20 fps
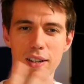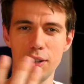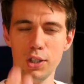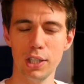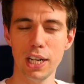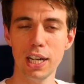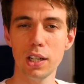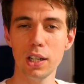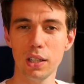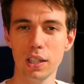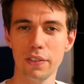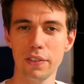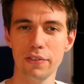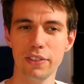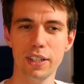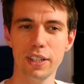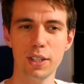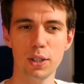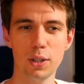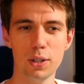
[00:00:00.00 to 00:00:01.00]
regular
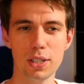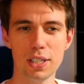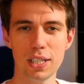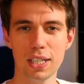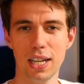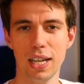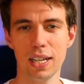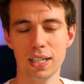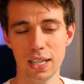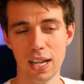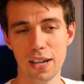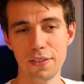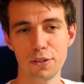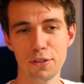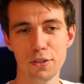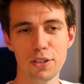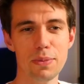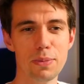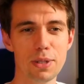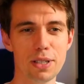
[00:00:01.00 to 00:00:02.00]
videos and live
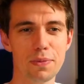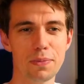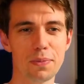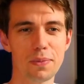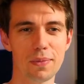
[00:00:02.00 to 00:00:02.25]
streams.